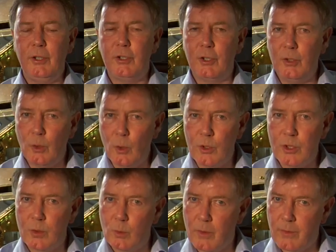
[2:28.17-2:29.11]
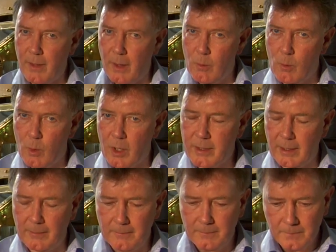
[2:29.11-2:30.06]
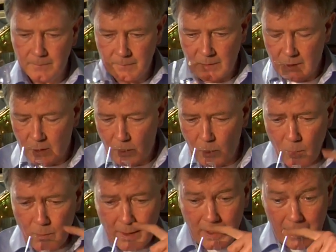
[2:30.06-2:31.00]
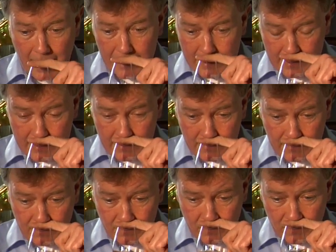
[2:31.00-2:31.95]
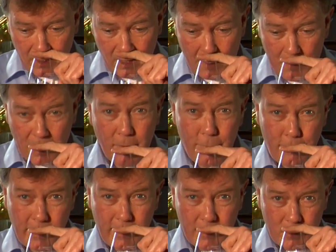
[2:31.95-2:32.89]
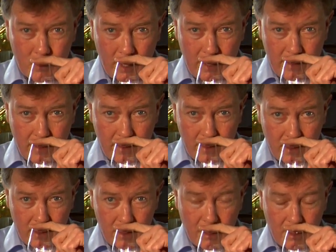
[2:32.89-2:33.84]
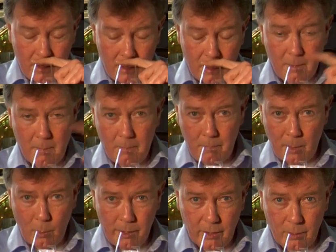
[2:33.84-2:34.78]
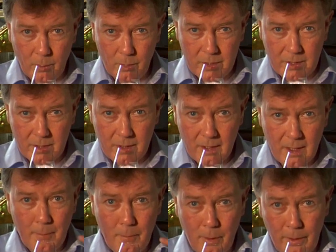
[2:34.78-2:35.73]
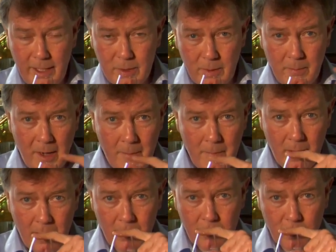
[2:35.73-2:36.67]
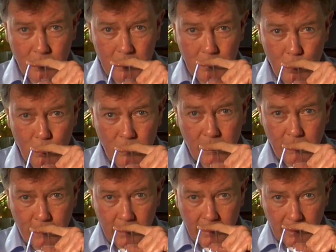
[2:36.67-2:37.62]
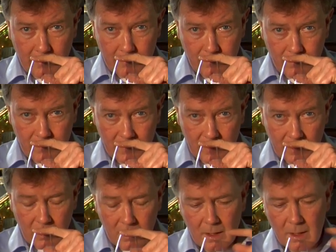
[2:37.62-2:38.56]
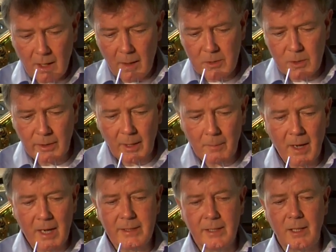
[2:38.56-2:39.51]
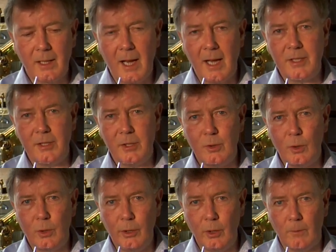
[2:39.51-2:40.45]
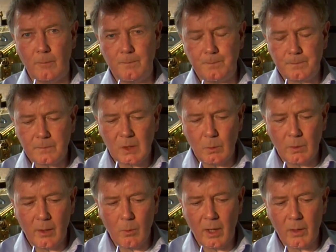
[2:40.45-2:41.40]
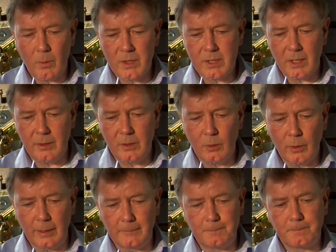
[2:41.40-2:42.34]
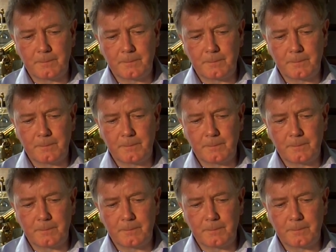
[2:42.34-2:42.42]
you should nose without water. Hold the glass about a finger's width below your nose. Please remember to remove the finger. I was doing a master class in Tokyo when I worked with Suntory,